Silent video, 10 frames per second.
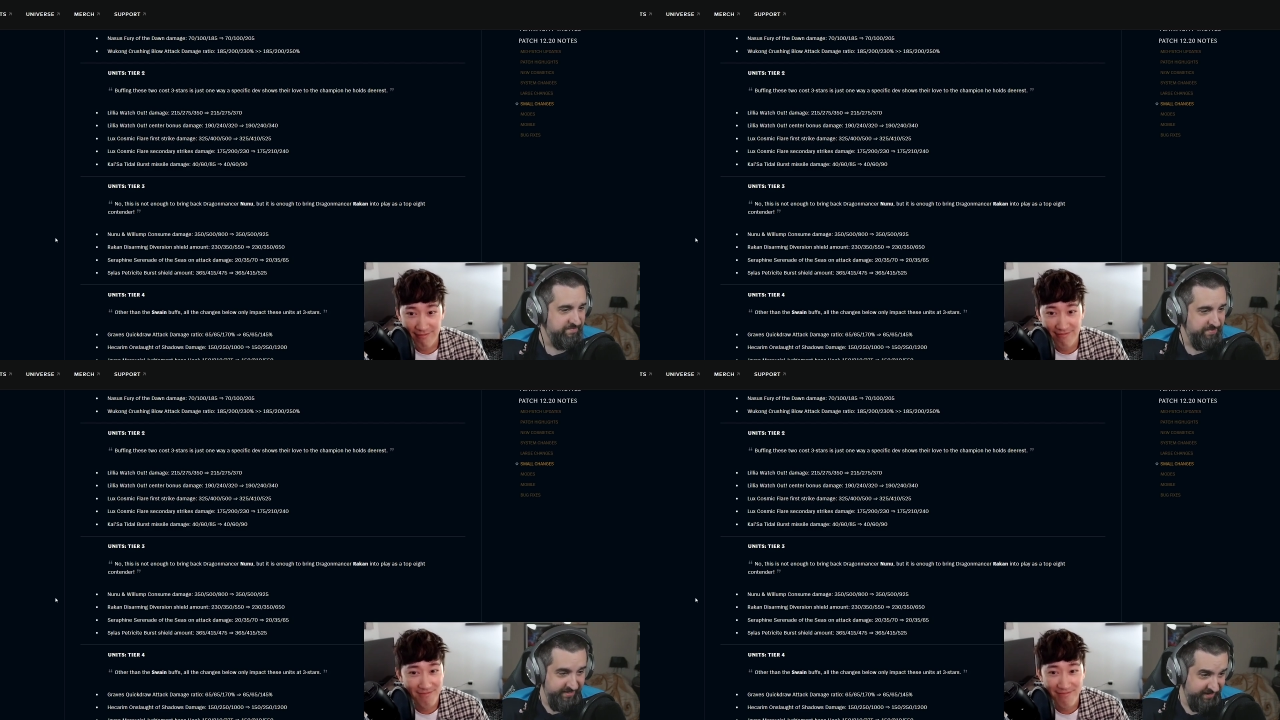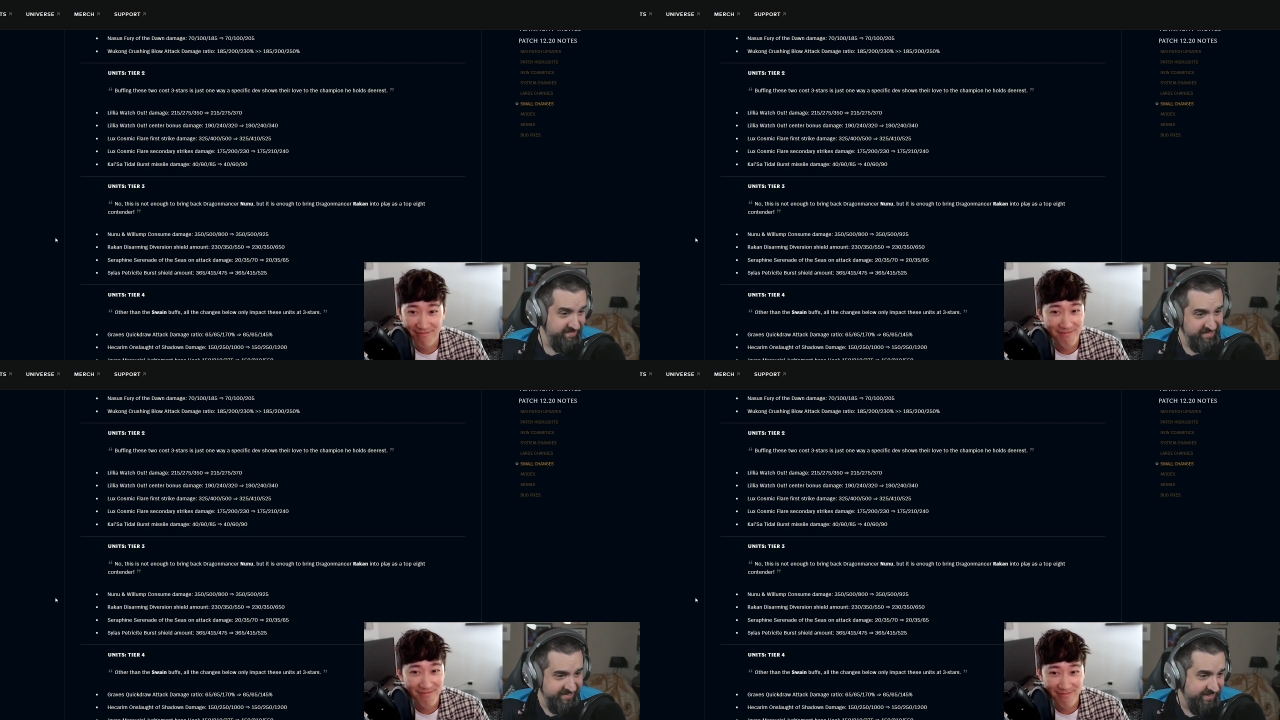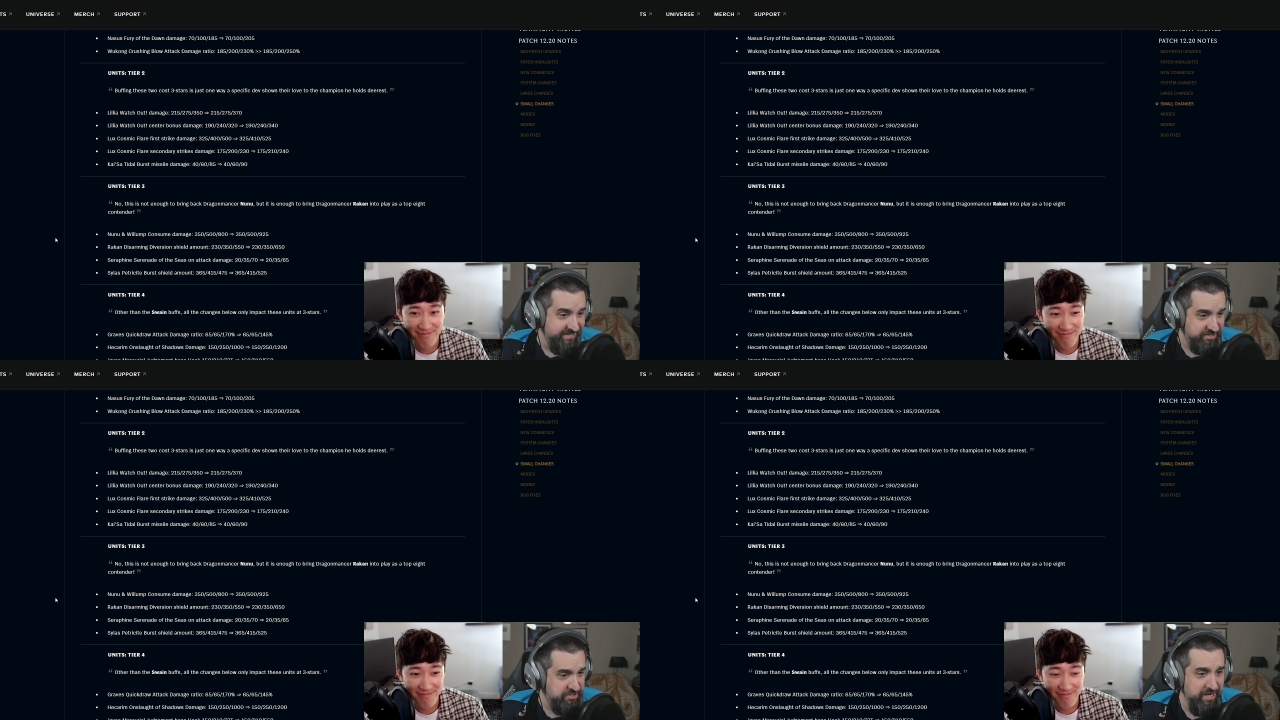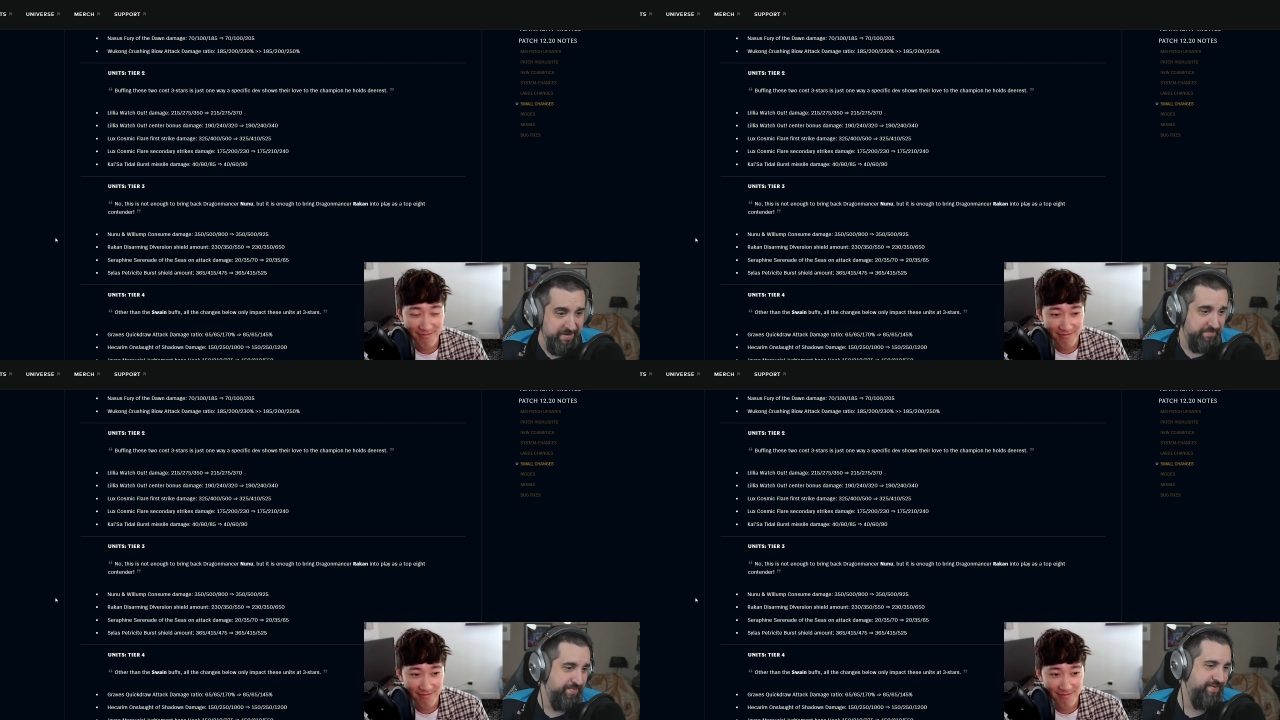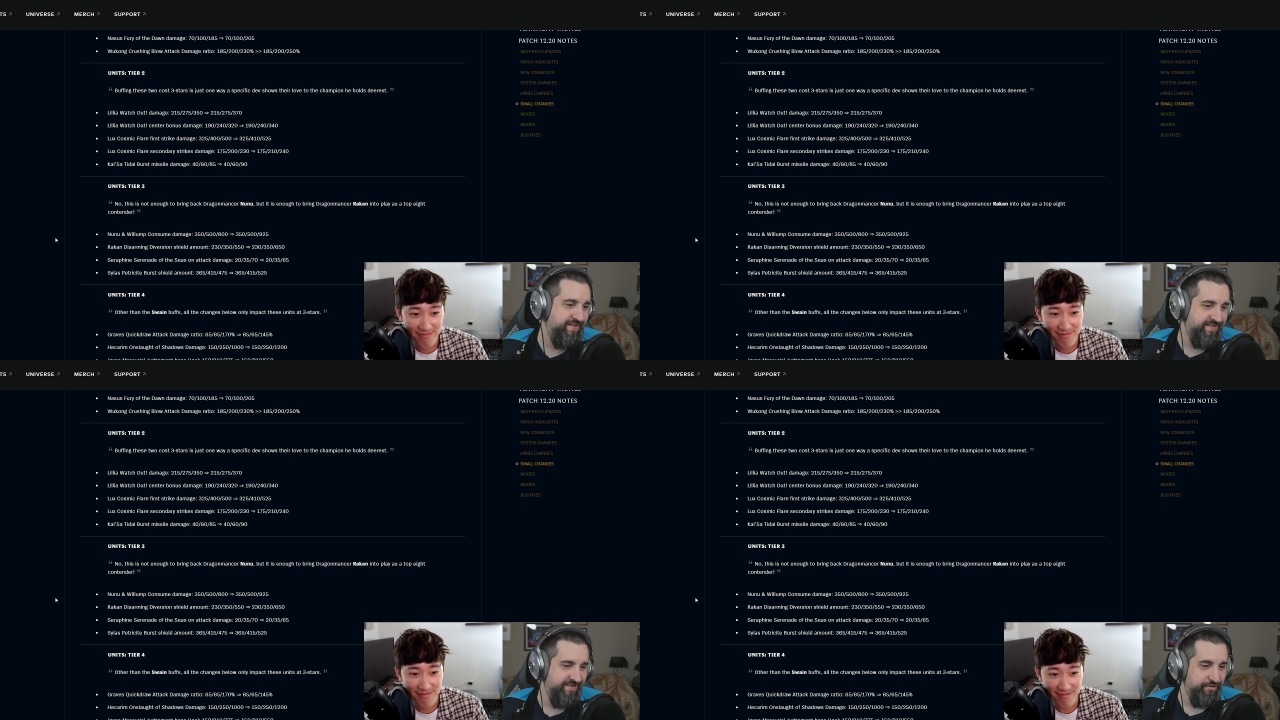Speaker 1: because it didn't ship.
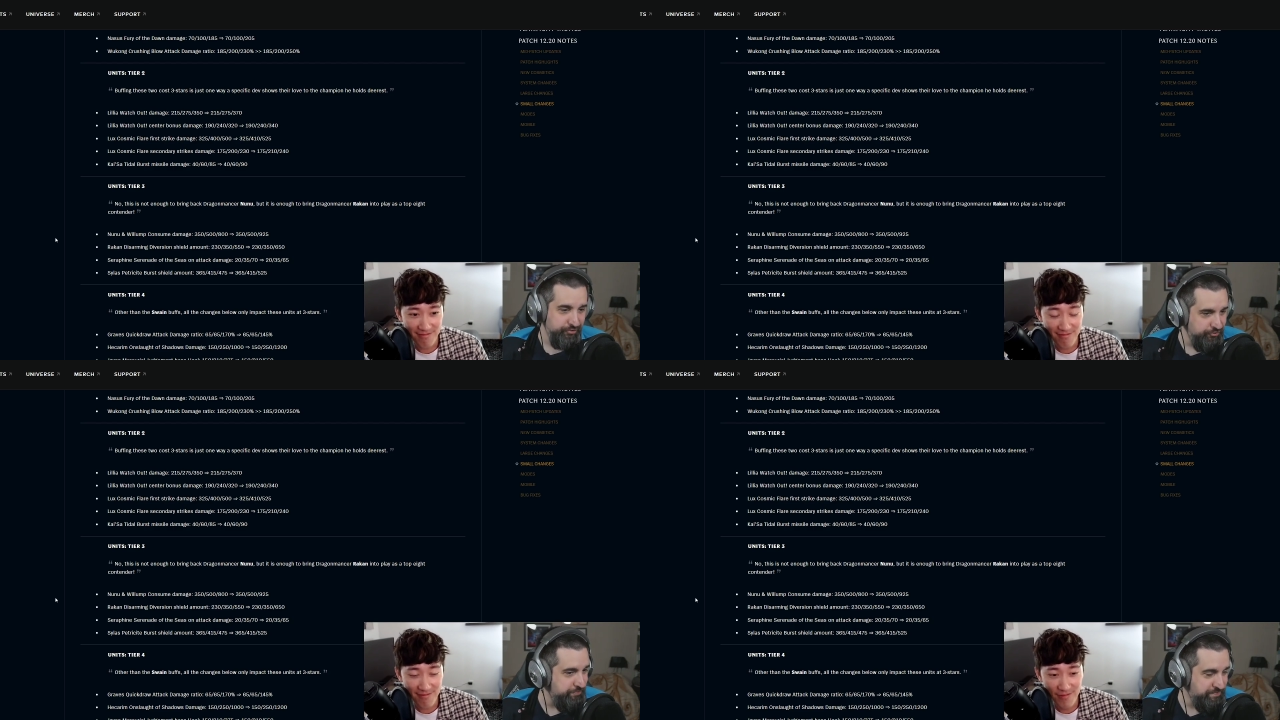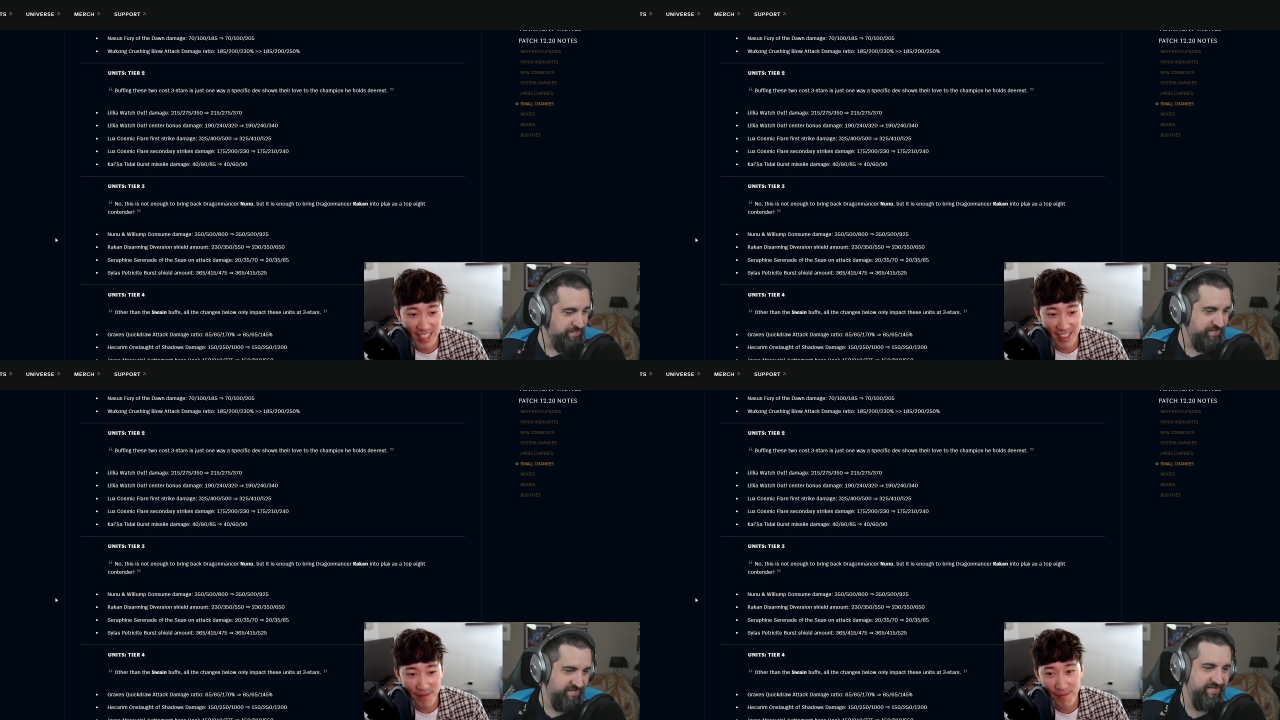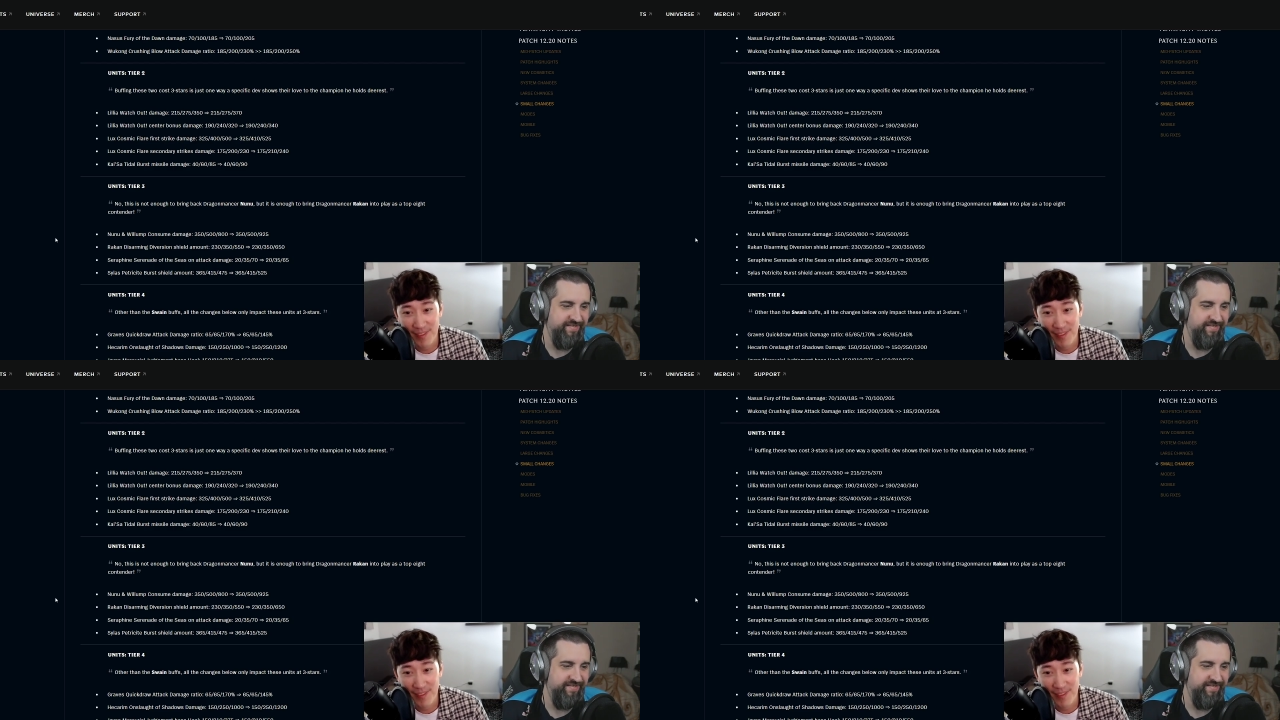Oops. Yeah.